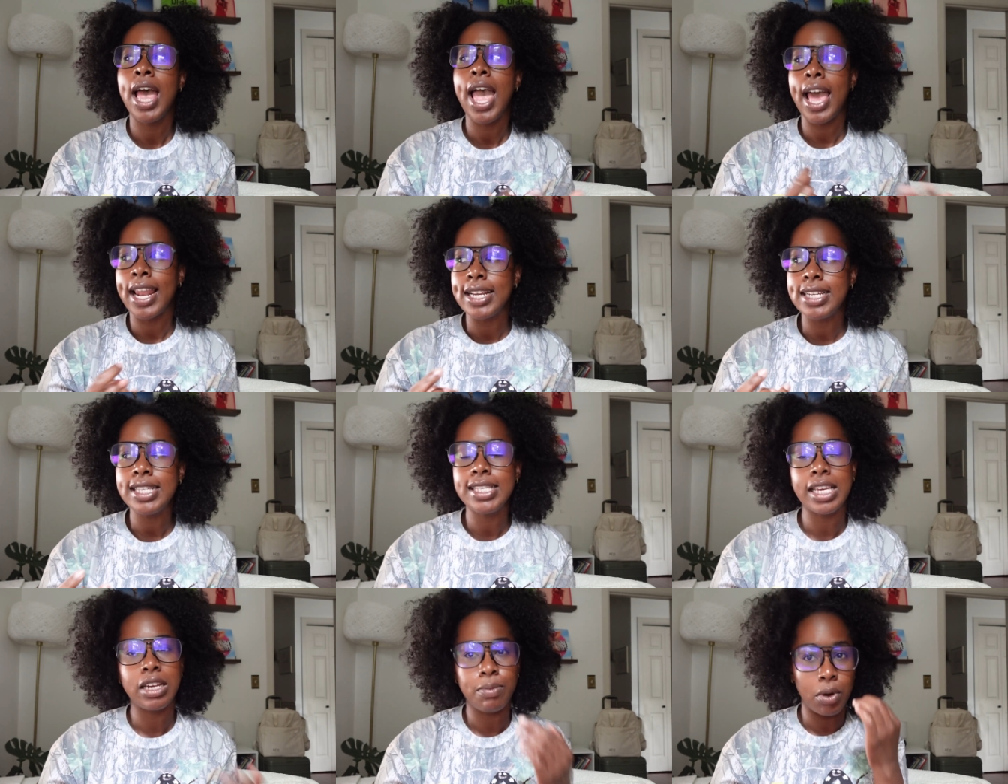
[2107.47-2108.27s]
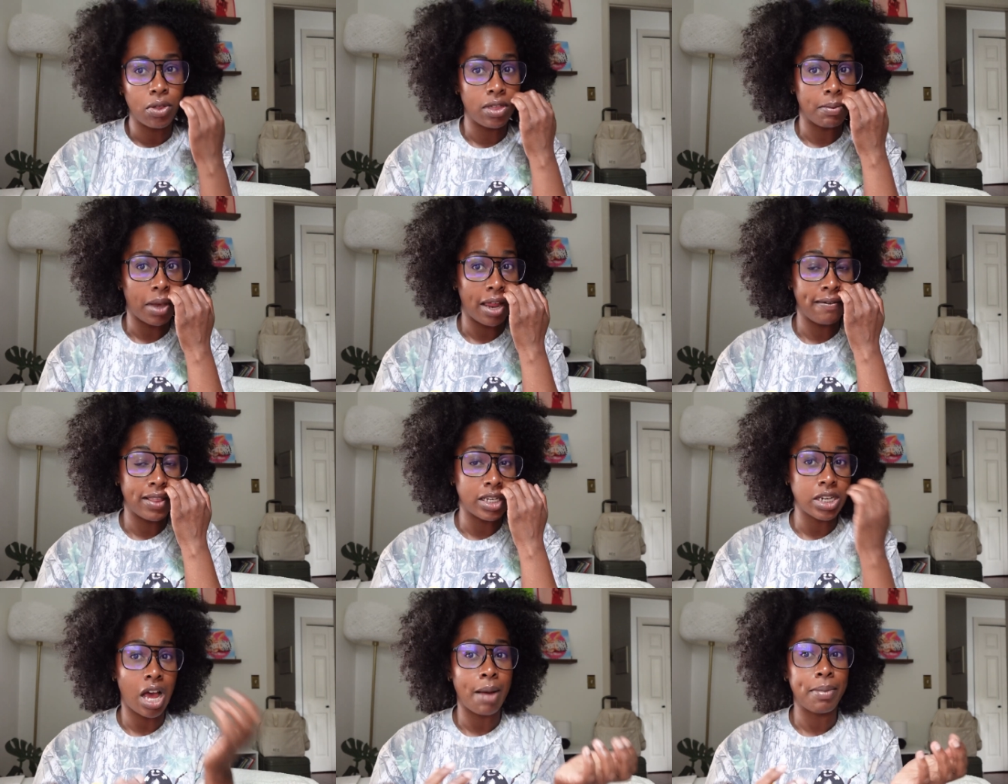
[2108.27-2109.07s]
And I did say to both of them kind of
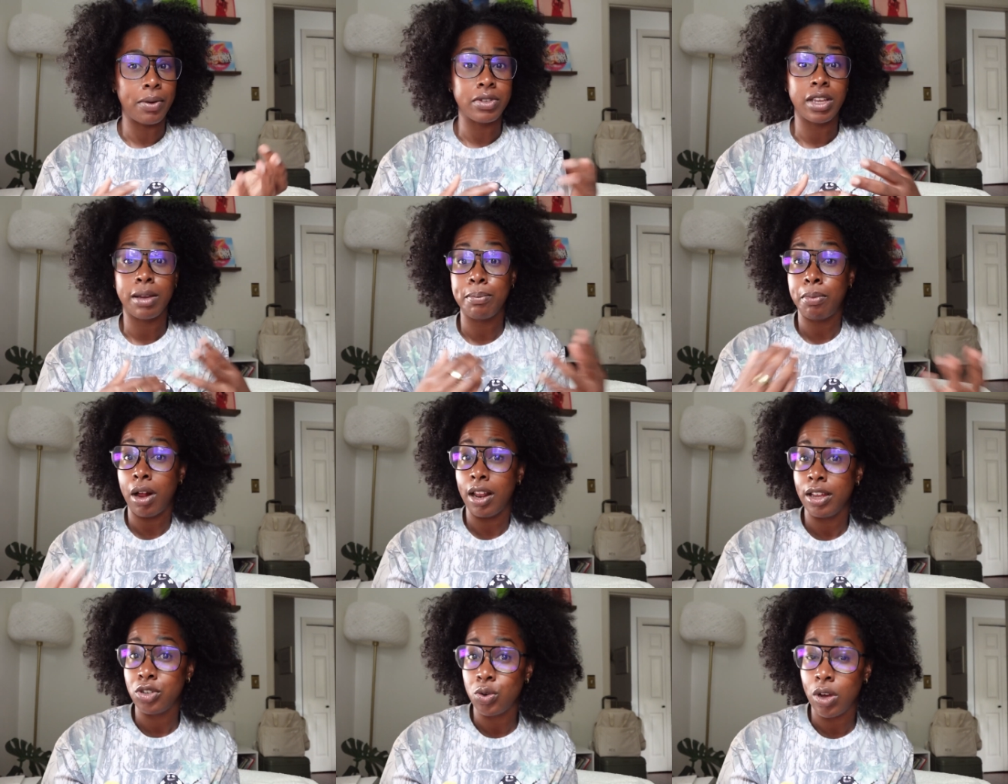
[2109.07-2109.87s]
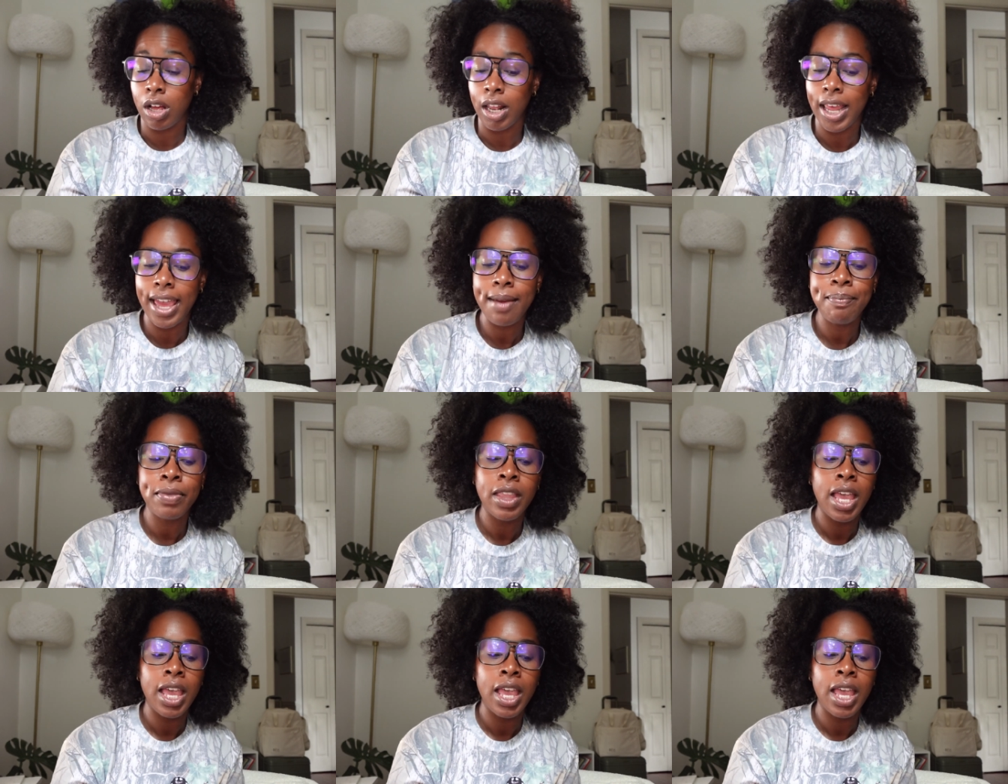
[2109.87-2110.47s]
at the top, I was like, probably too anglais.